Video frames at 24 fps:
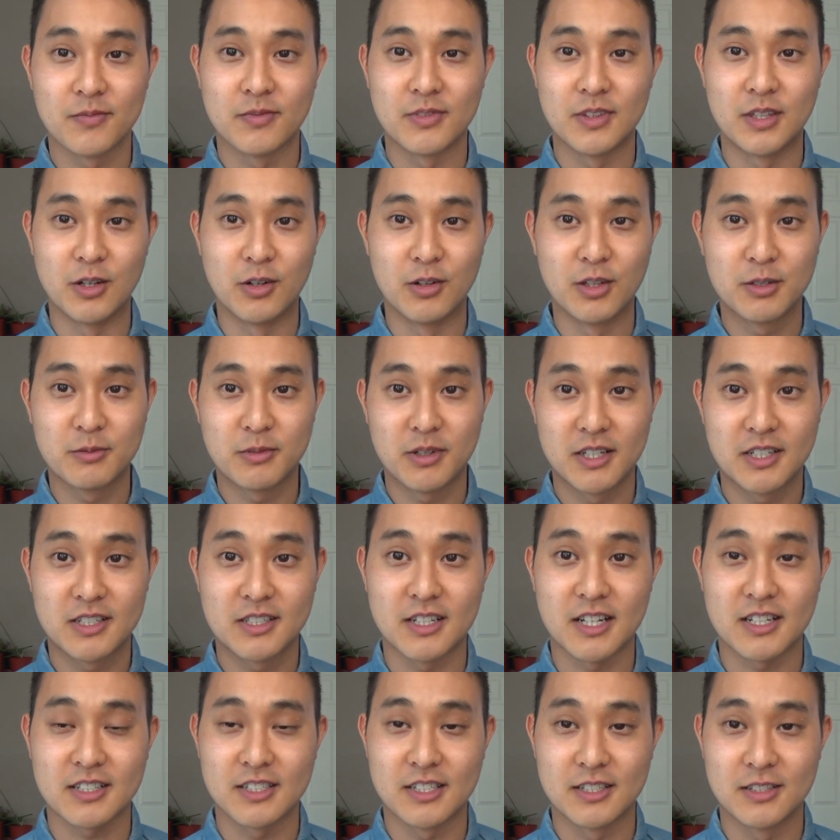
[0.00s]
the only way you can
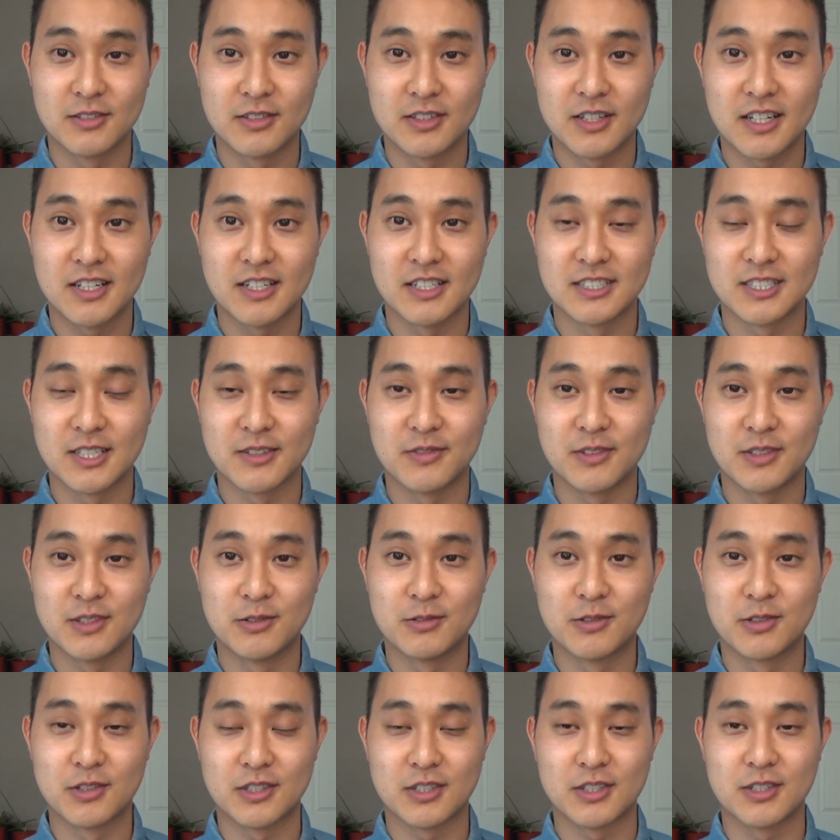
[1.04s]
actually do that is if you
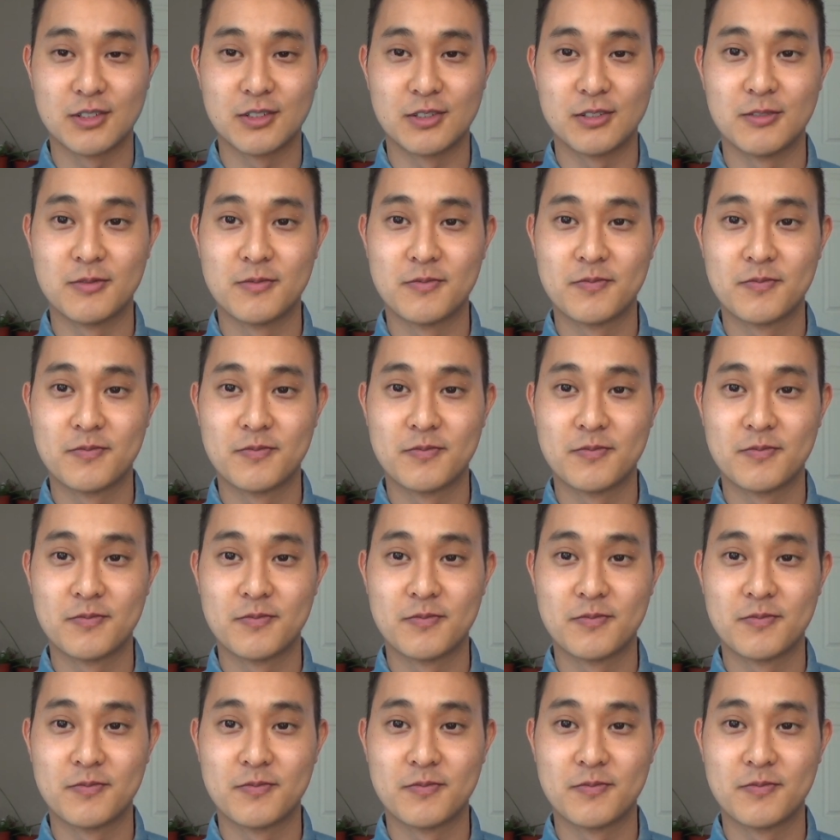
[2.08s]
were to